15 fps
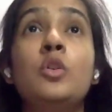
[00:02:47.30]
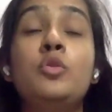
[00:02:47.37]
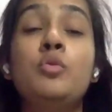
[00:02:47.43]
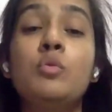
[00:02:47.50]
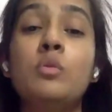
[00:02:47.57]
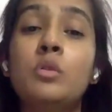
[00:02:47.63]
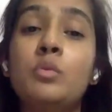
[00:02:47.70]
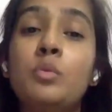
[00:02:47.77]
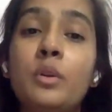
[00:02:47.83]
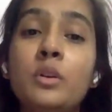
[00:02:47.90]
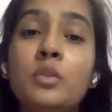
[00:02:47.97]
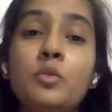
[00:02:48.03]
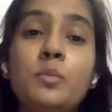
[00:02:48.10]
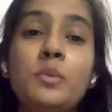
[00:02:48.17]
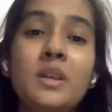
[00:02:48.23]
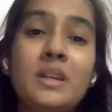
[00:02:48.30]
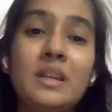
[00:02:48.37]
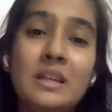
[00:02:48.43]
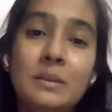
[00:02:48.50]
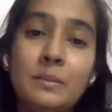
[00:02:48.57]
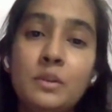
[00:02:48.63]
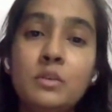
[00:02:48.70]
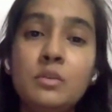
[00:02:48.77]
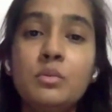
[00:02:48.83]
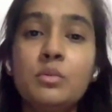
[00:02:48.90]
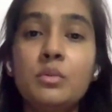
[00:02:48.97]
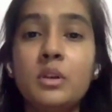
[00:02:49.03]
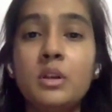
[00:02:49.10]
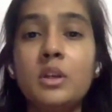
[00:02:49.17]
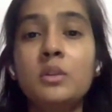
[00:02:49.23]
you are going to be able to
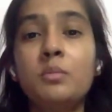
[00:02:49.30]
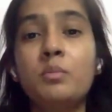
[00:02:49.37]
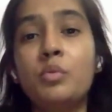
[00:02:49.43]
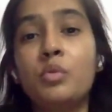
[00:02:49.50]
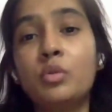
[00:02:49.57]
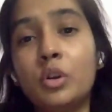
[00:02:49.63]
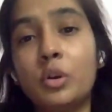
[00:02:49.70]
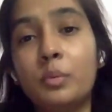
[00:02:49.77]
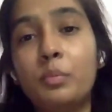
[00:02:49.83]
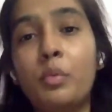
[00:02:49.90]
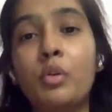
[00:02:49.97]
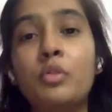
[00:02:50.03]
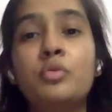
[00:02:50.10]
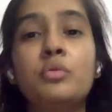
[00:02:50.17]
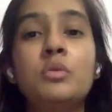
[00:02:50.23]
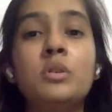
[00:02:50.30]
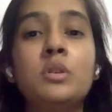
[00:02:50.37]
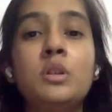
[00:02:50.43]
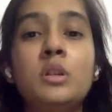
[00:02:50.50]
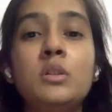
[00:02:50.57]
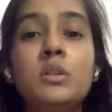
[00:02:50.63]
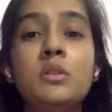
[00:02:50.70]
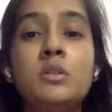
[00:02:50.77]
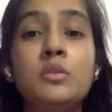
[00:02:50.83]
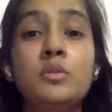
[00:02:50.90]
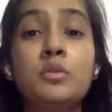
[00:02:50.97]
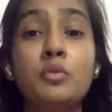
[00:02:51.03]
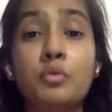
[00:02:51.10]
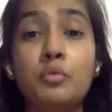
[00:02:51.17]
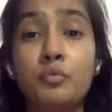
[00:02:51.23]
create more opportunities
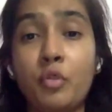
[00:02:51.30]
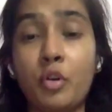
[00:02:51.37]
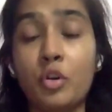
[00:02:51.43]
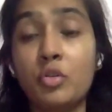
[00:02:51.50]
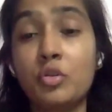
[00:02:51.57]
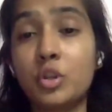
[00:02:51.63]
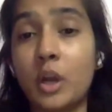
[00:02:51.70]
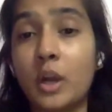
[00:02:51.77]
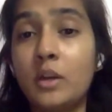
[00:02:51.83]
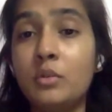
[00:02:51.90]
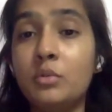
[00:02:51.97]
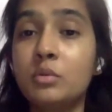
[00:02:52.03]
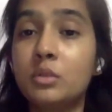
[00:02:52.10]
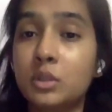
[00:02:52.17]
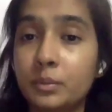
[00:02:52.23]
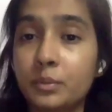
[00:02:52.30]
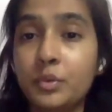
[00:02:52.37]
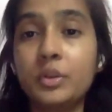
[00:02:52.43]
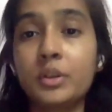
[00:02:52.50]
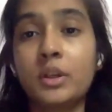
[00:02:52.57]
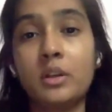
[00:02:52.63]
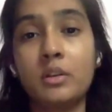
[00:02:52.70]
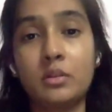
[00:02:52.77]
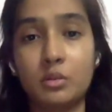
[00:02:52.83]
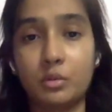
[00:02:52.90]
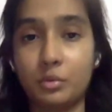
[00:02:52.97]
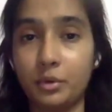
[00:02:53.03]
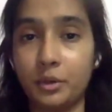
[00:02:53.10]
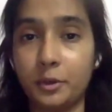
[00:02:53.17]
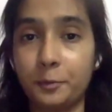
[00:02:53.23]
for your child to communicate
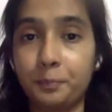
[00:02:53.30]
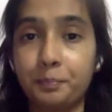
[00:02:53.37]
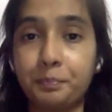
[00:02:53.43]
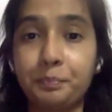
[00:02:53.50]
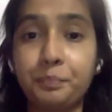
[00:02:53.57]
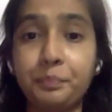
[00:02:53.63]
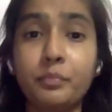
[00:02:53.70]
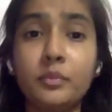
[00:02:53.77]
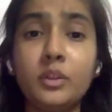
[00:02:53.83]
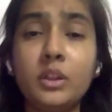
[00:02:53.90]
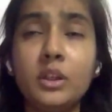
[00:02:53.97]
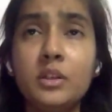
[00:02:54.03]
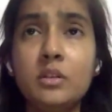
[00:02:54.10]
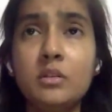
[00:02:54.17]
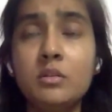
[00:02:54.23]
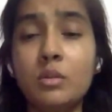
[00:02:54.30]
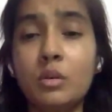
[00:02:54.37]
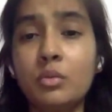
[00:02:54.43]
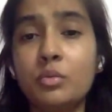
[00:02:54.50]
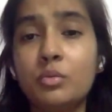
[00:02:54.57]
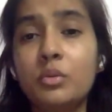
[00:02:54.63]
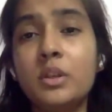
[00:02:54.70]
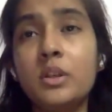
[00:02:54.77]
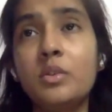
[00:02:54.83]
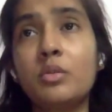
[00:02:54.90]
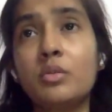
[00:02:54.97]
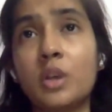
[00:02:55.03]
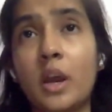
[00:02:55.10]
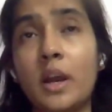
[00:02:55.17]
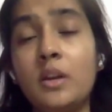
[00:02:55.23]
through it. It is not only your
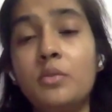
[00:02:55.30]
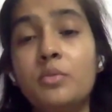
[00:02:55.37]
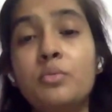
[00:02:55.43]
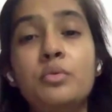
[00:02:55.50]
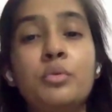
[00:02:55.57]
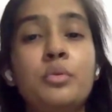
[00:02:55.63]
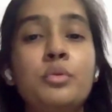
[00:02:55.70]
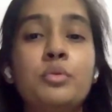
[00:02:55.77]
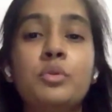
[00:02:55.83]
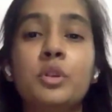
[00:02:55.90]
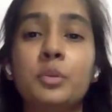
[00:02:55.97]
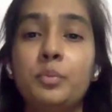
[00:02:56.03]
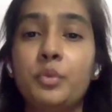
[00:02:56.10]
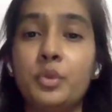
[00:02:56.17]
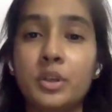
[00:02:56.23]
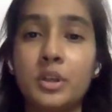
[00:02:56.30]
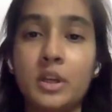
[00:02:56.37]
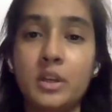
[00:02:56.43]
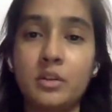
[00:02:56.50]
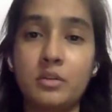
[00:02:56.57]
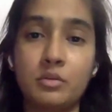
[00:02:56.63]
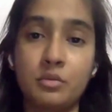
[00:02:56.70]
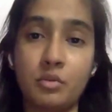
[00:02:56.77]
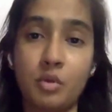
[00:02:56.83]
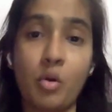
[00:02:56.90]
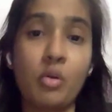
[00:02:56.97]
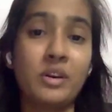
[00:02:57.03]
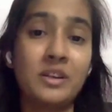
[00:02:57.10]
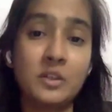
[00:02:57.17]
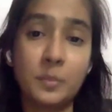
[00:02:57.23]
child who's going to communicate
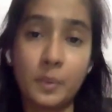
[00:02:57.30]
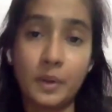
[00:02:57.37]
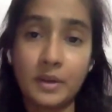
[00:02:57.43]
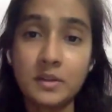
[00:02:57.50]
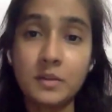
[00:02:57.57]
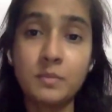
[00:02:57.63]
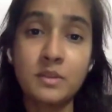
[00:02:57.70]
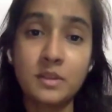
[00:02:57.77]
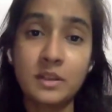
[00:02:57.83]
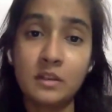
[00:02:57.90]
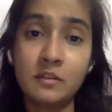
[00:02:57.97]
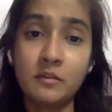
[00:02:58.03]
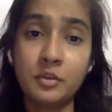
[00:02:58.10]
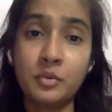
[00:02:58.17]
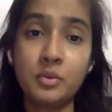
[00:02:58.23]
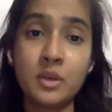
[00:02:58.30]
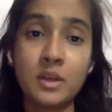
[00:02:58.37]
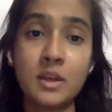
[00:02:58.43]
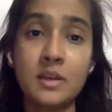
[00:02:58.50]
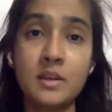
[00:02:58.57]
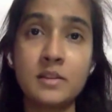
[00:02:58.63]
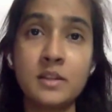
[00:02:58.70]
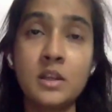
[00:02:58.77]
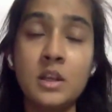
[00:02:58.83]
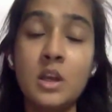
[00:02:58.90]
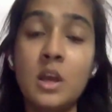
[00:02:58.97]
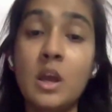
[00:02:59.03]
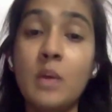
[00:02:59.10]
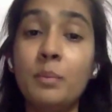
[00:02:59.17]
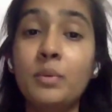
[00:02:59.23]
or express himself through the AAC,
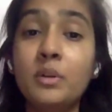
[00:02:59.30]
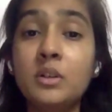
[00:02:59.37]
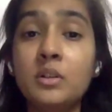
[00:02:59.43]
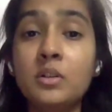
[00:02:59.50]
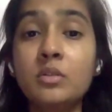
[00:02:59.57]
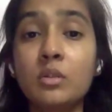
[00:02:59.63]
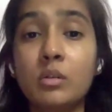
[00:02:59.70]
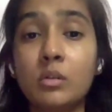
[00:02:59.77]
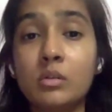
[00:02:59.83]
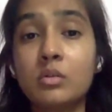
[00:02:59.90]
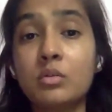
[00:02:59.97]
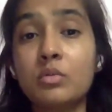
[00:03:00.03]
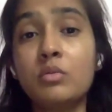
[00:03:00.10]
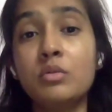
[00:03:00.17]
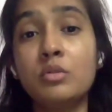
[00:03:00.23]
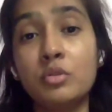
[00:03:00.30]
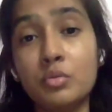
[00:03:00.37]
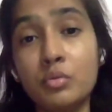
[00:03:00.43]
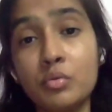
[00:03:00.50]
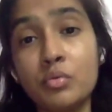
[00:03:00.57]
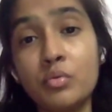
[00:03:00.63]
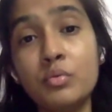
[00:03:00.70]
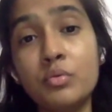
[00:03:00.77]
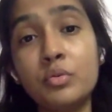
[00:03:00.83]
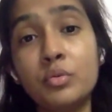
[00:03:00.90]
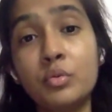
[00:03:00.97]
but it is also you who's